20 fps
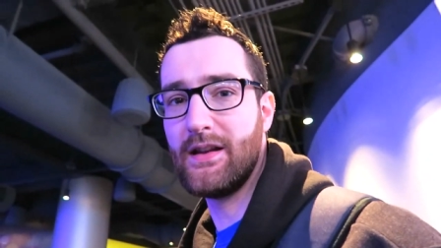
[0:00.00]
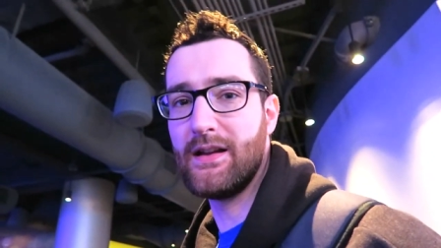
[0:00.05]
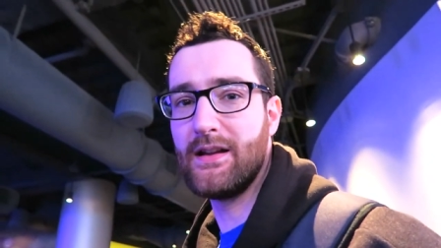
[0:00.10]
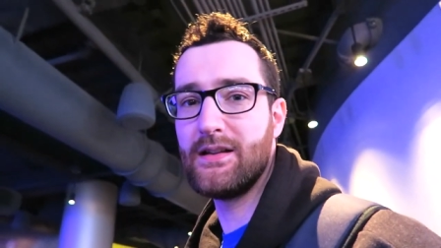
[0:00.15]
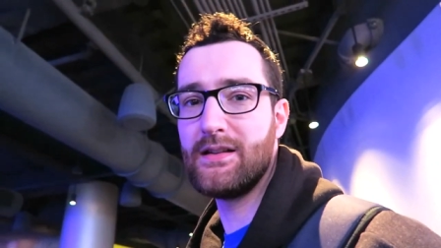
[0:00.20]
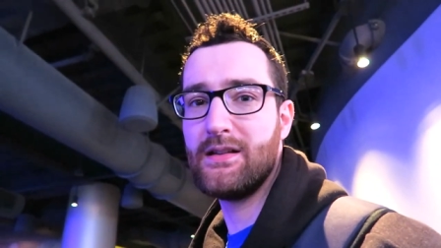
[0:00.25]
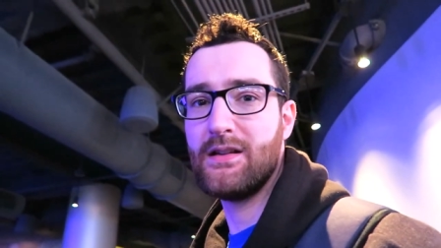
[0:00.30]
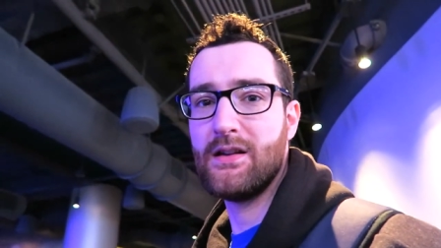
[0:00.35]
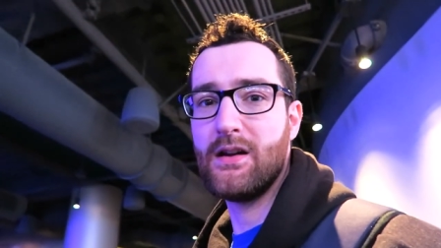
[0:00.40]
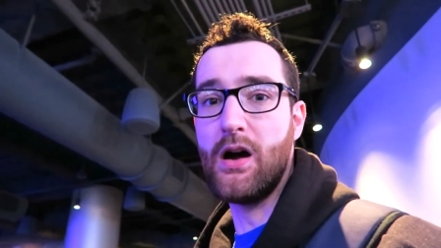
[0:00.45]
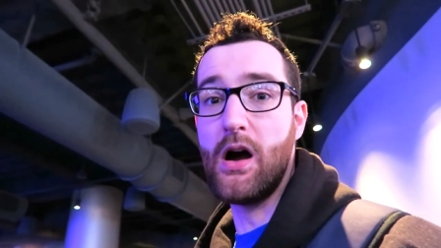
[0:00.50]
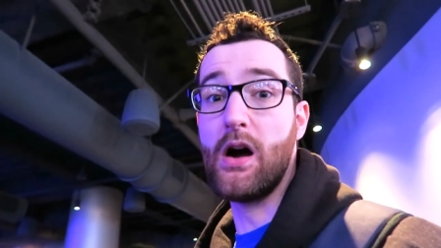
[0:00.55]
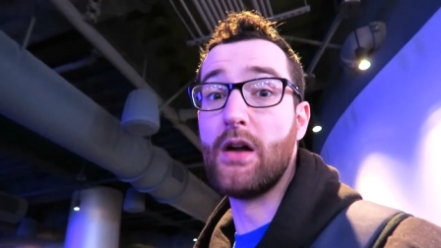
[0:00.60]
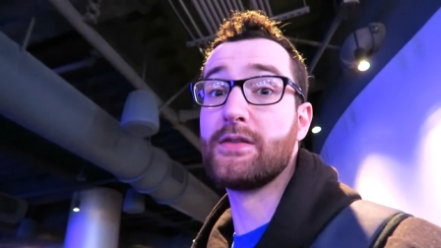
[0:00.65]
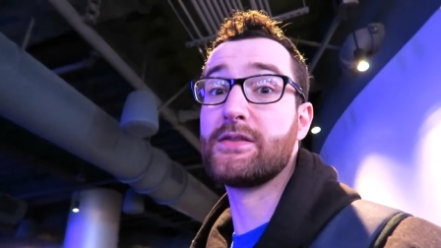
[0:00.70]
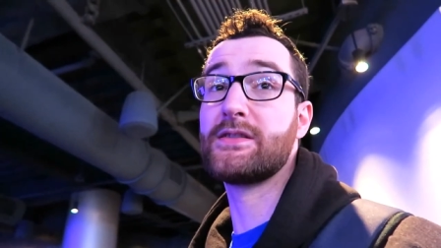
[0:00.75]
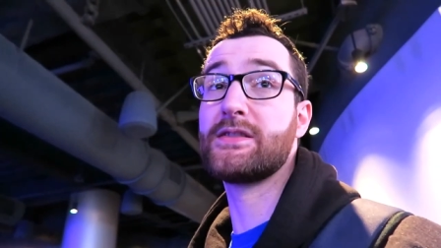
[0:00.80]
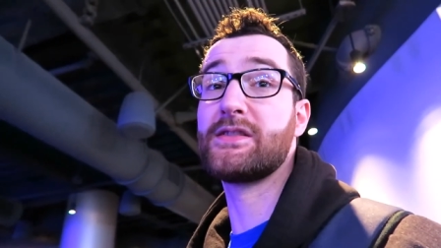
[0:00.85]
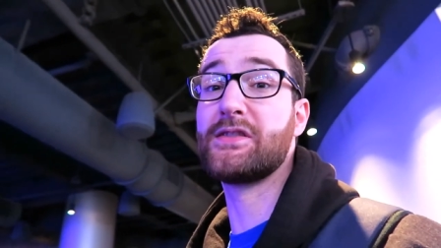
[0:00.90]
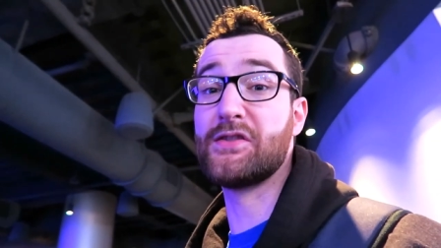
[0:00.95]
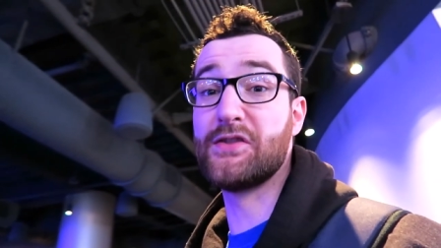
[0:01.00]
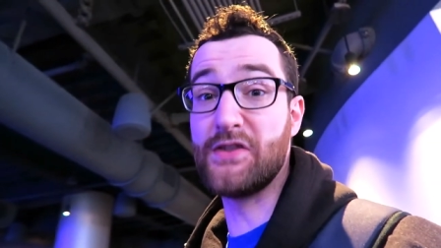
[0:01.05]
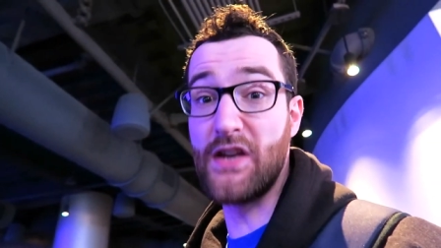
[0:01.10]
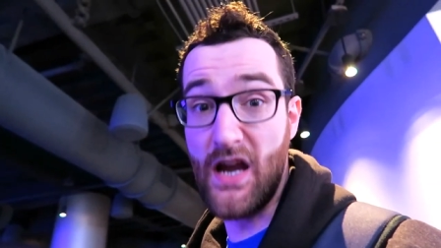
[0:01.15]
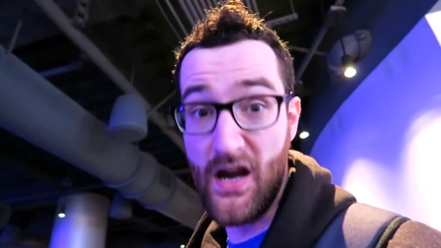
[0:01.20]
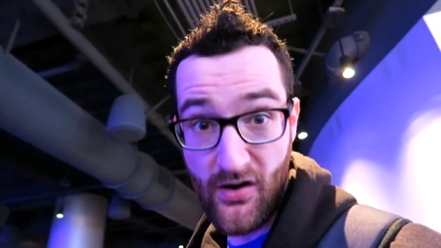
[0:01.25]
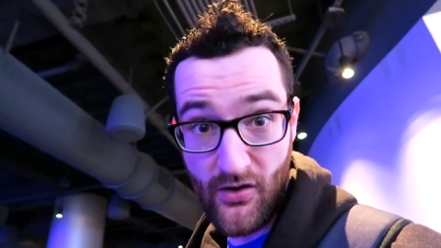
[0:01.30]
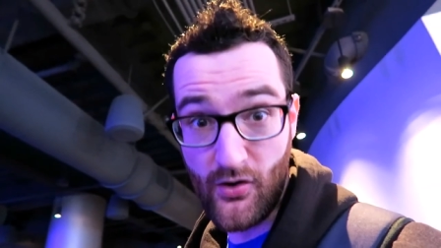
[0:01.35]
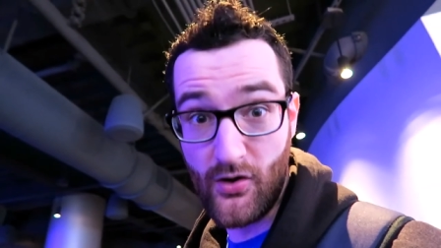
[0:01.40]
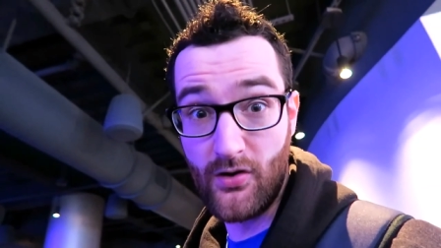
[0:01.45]
Eye on
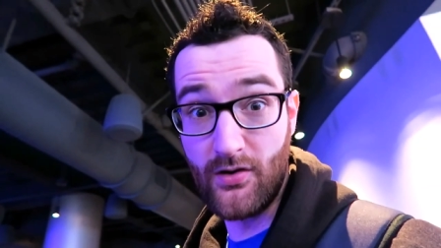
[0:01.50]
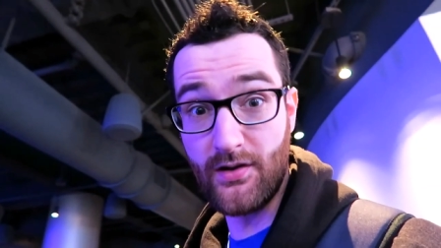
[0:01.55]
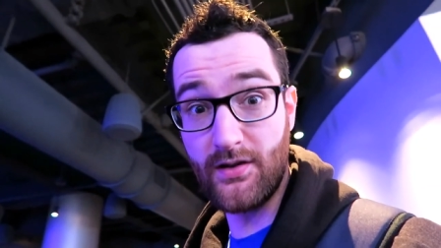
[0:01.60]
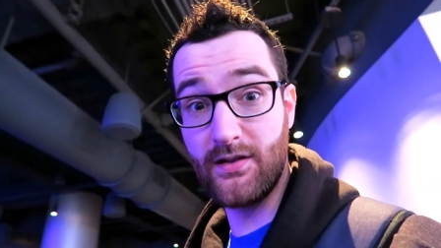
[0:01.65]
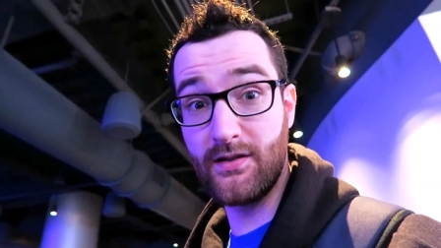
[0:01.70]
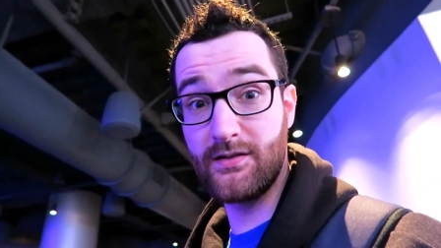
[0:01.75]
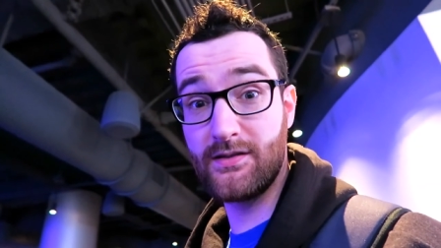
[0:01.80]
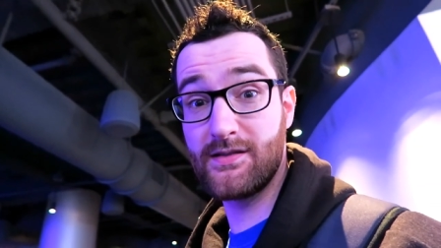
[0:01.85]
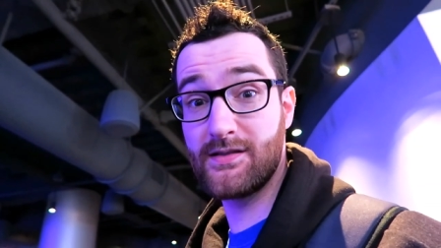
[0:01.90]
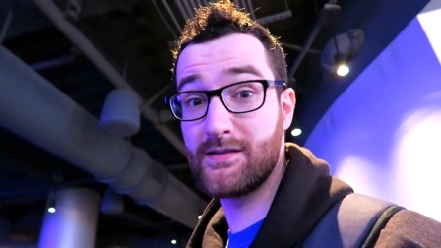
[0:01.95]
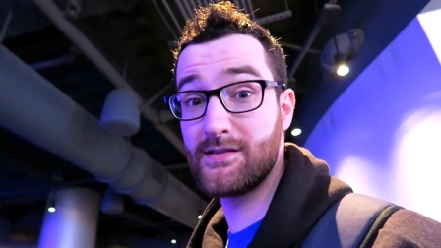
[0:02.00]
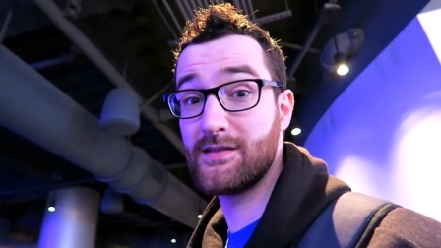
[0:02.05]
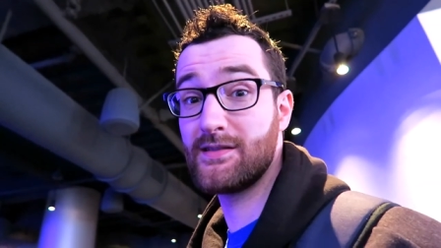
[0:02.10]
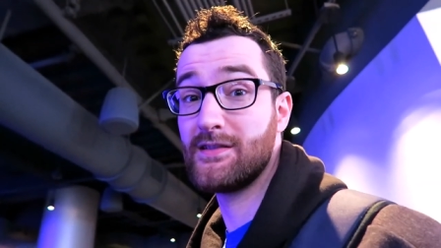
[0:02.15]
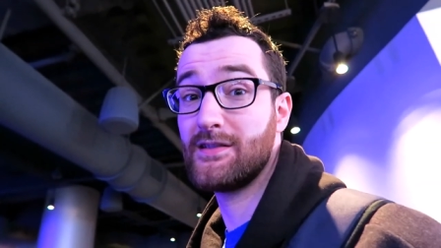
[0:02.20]
steroids.